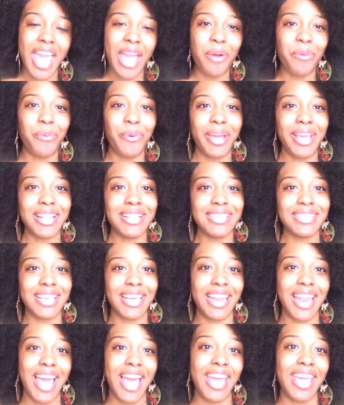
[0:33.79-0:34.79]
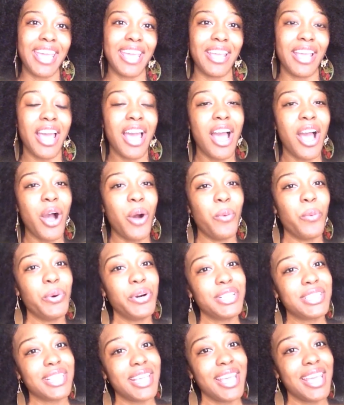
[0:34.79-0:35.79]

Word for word: I went and I was